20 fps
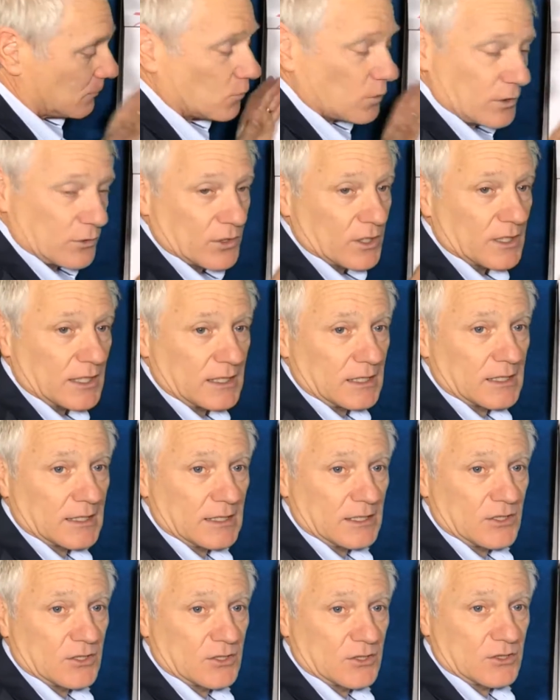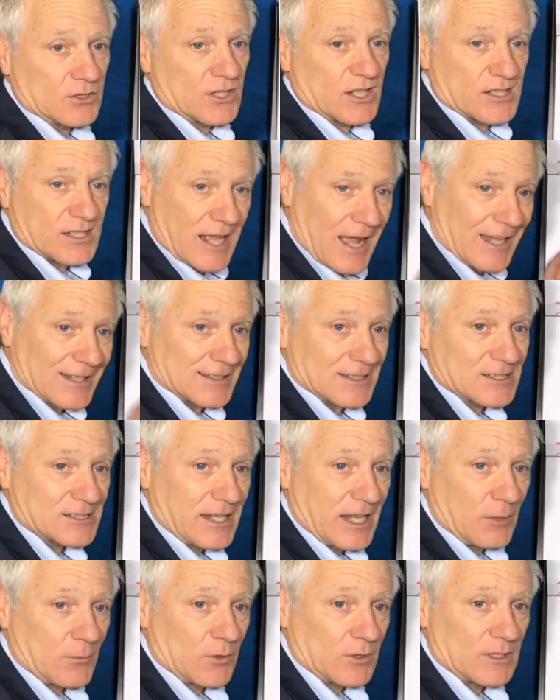We really need to just
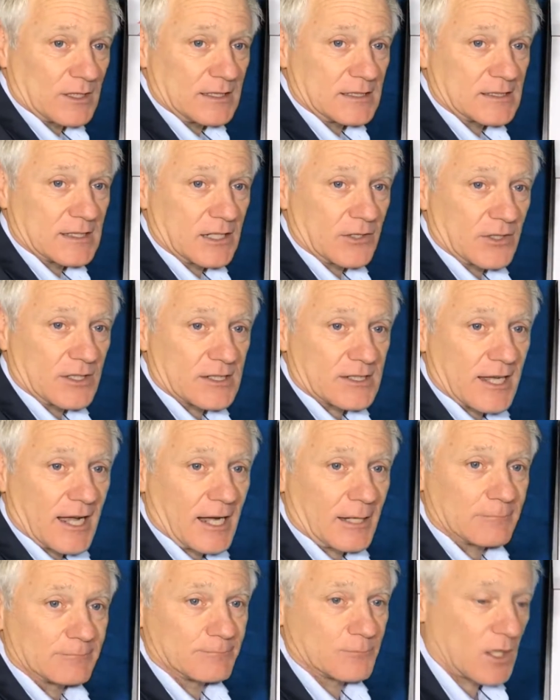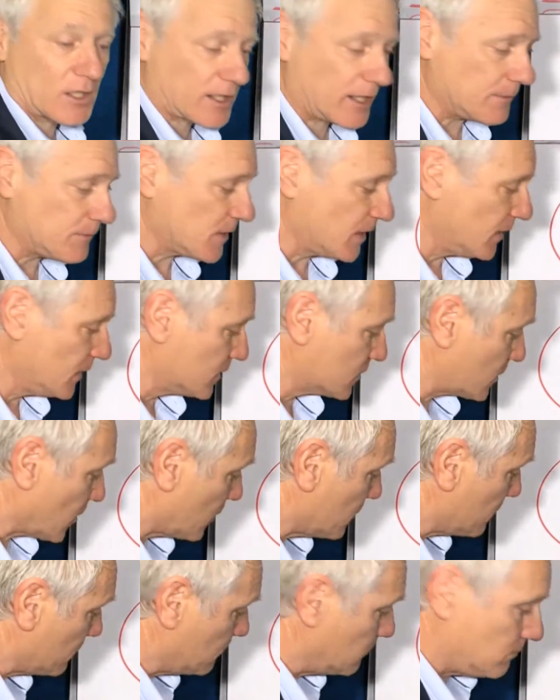understand what these areas are. Okay,
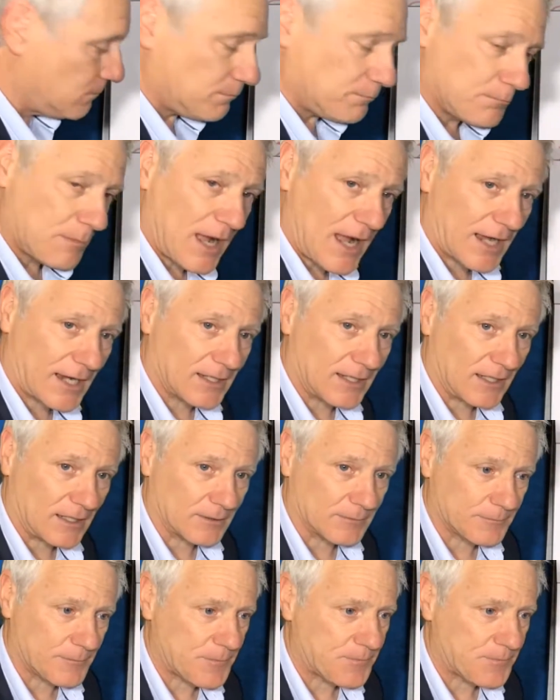so marketing.